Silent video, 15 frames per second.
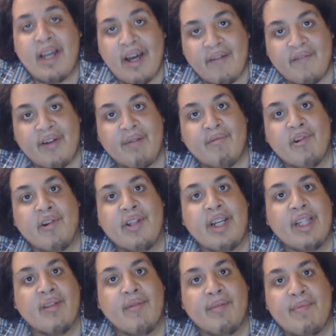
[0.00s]
I'm ForneverWorld,
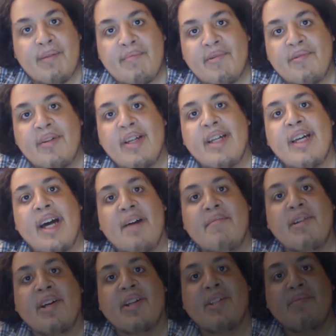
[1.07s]
and as always, people, have
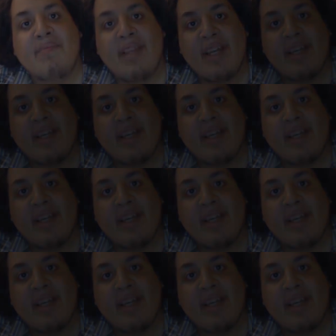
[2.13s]
an awesome